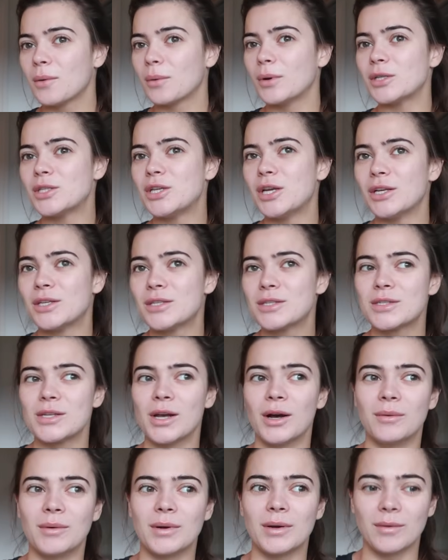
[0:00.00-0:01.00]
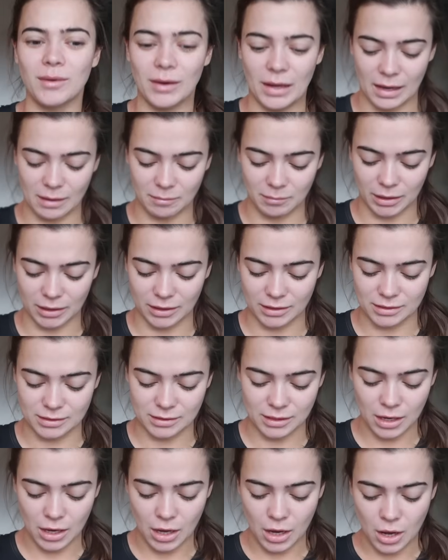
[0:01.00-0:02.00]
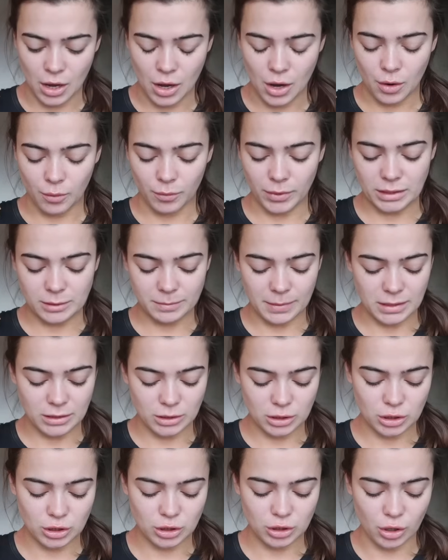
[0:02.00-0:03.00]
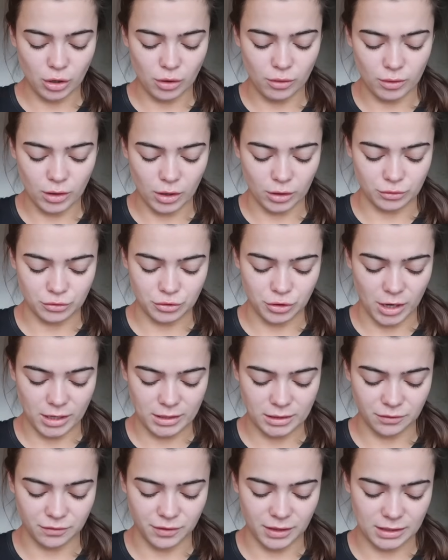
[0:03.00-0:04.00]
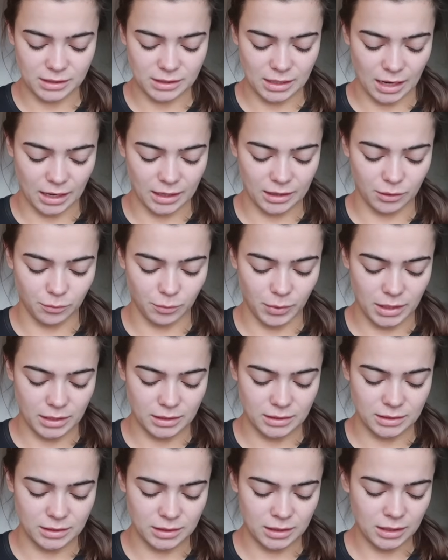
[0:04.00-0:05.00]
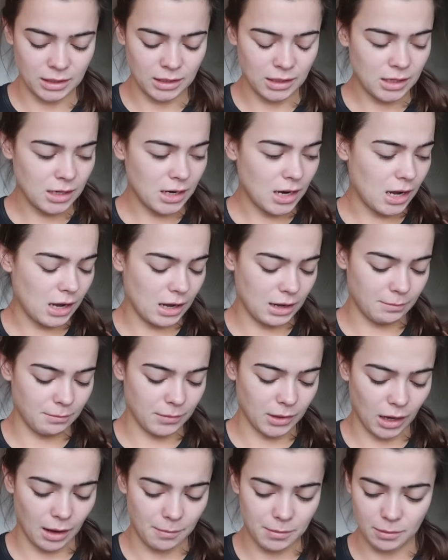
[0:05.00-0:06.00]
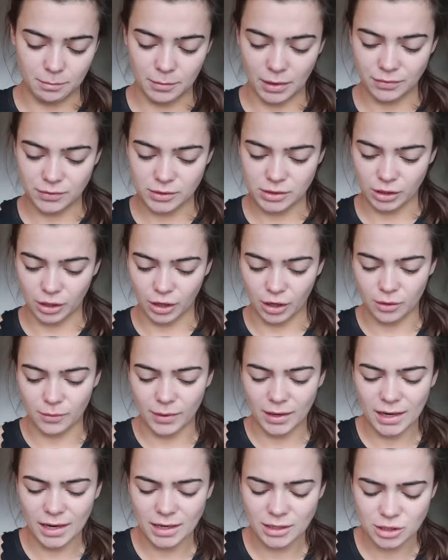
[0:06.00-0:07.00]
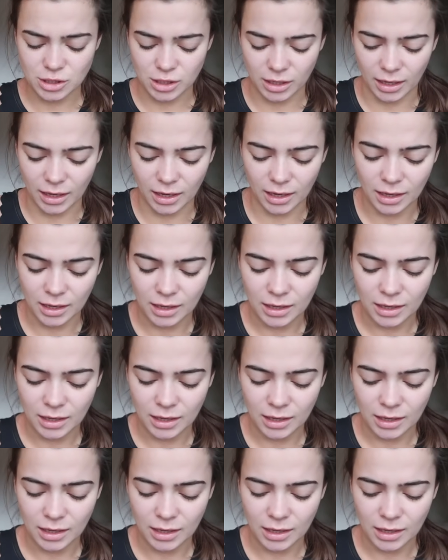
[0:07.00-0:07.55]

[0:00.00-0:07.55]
which is so annoying because we spent so long trying to fix that in the wind a couple of months ago. And actually,